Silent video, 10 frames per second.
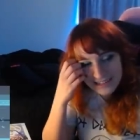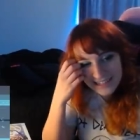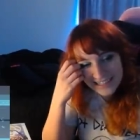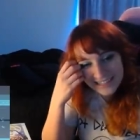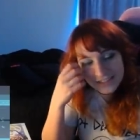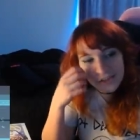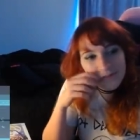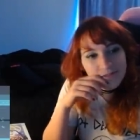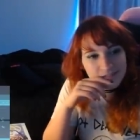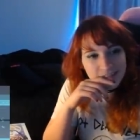I
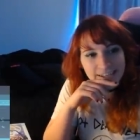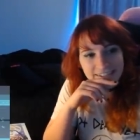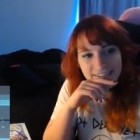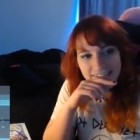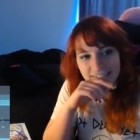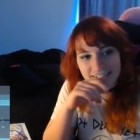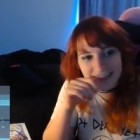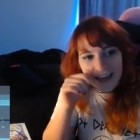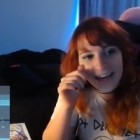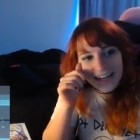don't like
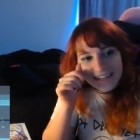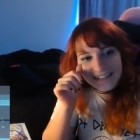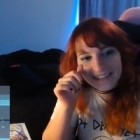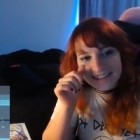that...